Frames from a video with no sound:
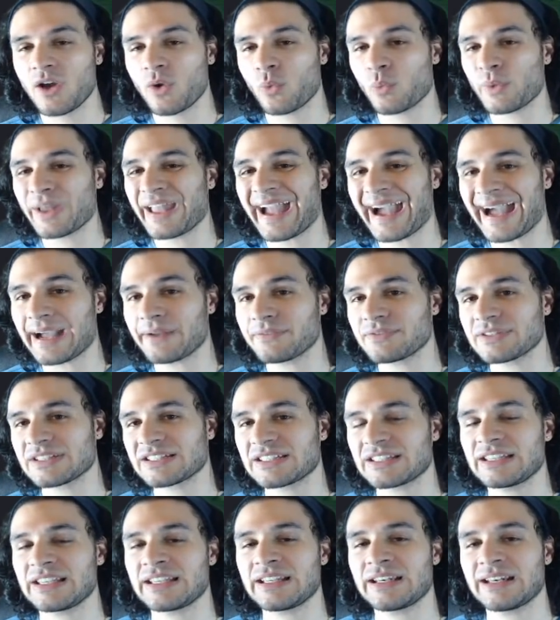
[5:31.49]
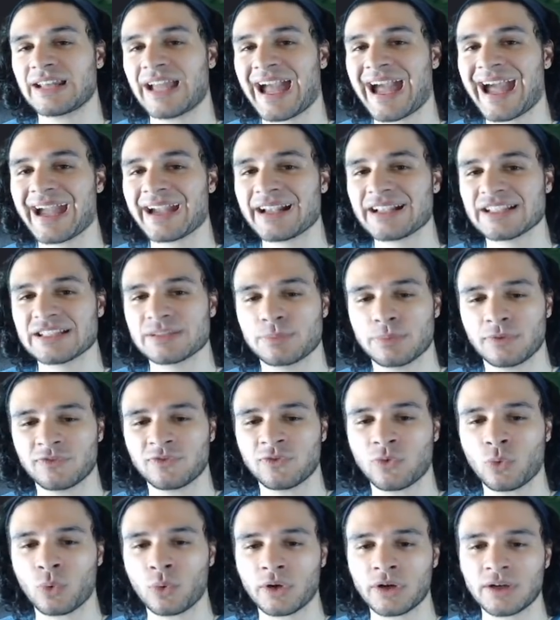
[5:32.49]
We have seen hacks
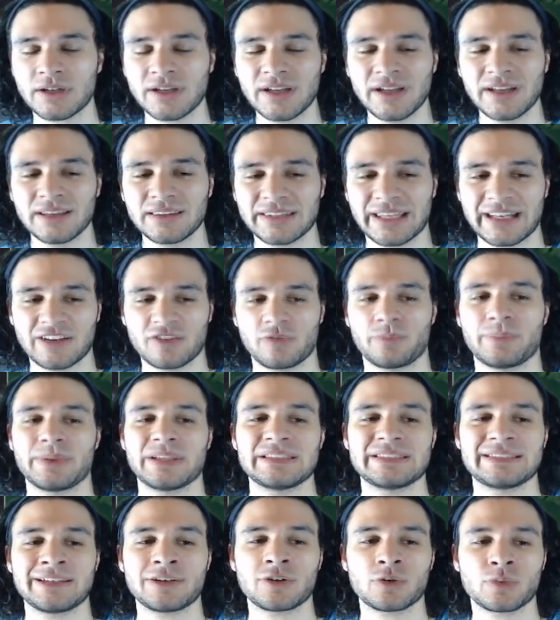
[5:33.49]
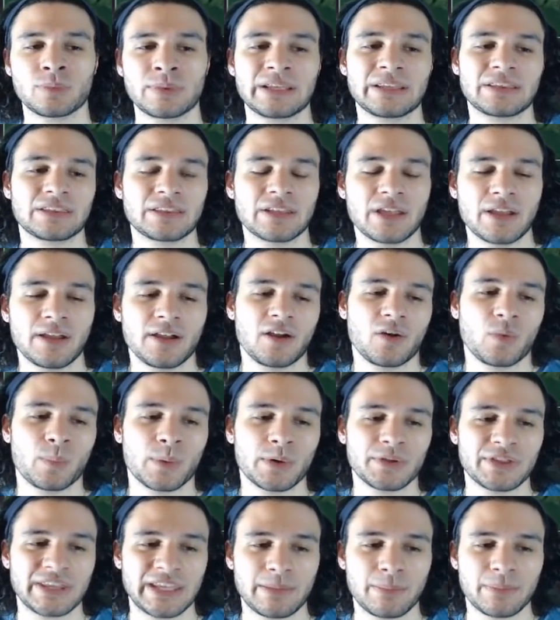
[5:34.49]
before that have been dealt with
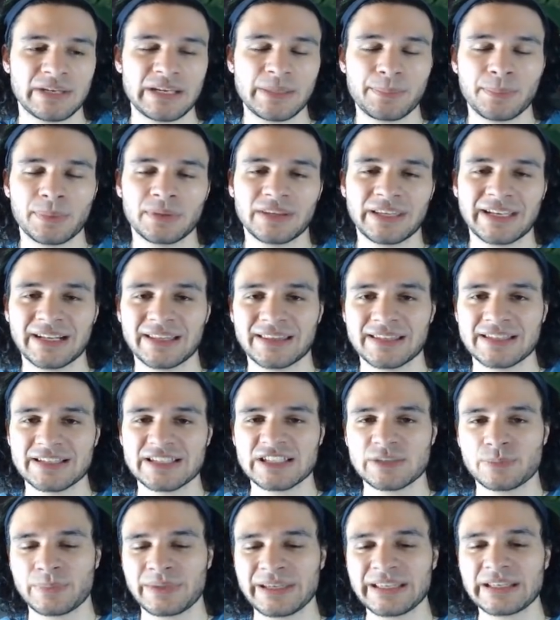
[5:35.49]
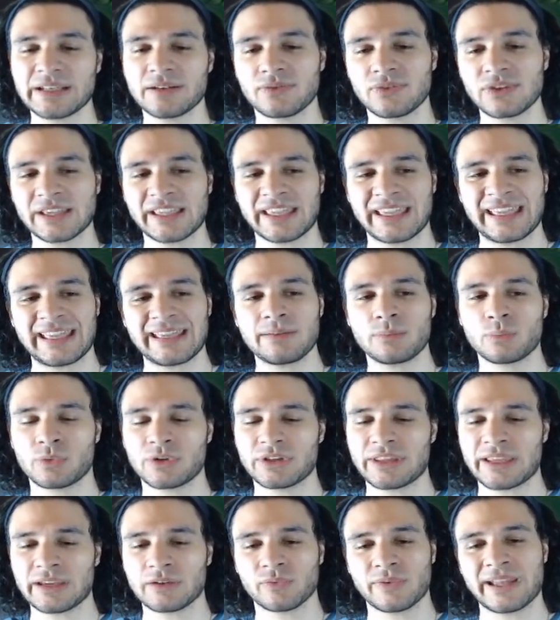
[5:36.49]
where they manipulated the speed of the game,
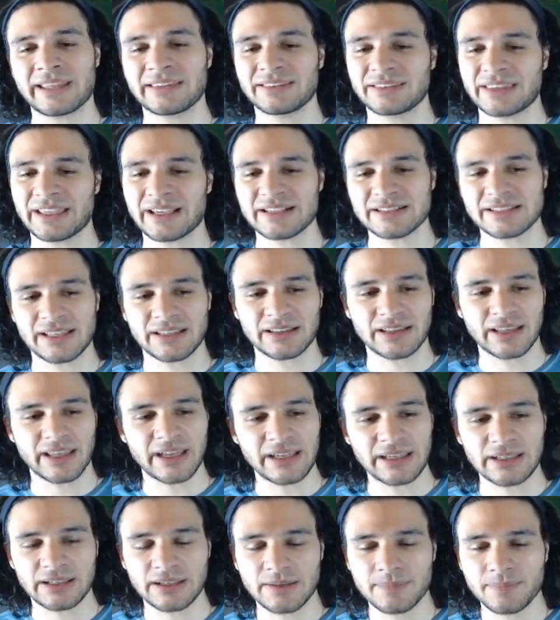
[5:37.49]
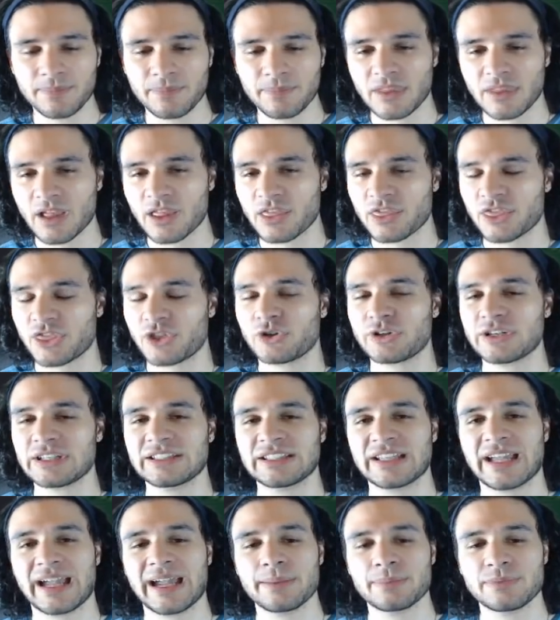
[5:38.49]
where they ran things at like 30
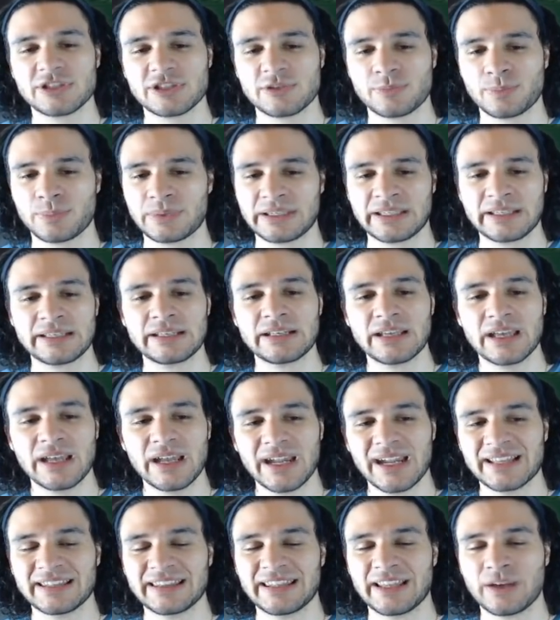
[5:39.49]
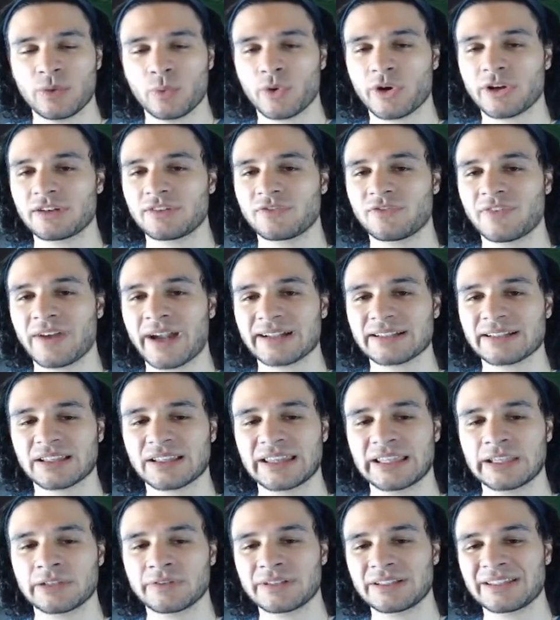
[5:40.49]
times speed, and they were in fact
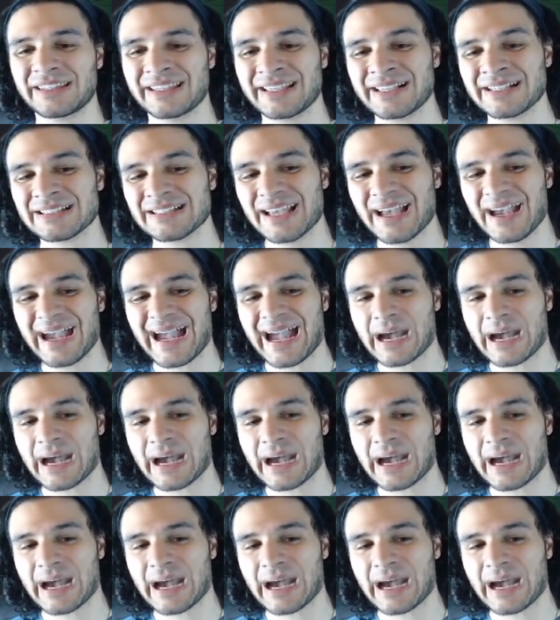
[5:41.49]
clearing things.